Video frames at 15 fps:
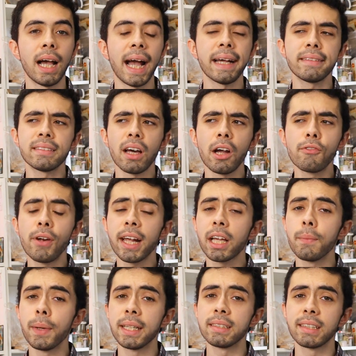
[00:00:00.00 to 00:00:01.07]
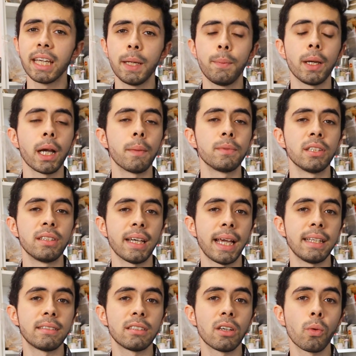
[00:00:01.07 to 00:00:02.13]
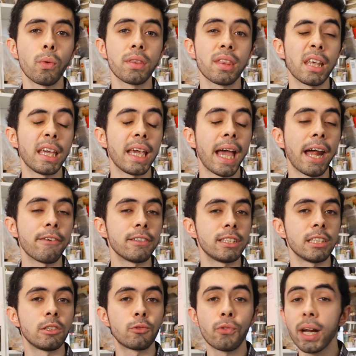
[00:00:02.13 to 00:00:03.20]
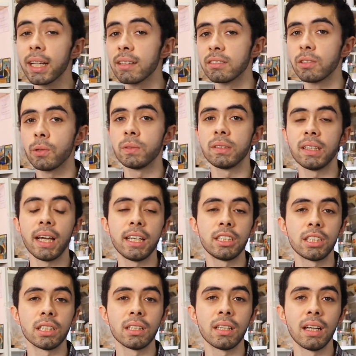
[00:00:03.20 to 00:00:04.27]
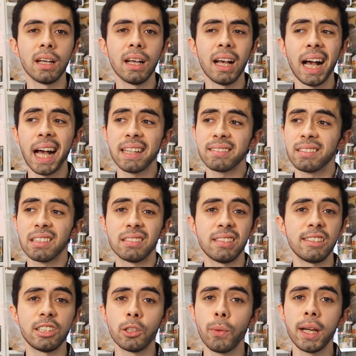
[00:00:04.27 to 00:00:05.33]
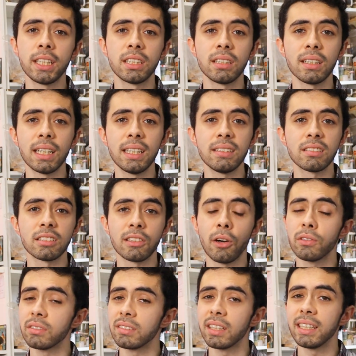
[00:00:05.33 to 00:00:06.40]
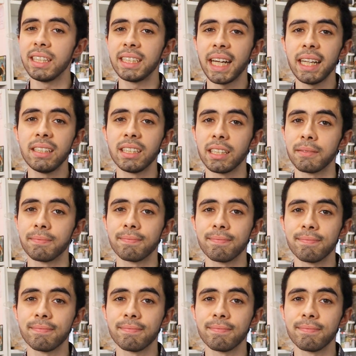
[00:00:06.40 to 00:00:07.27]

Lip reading: and I recommend keeping up to date with the Heritage Rail Association as the situation is constantly changing.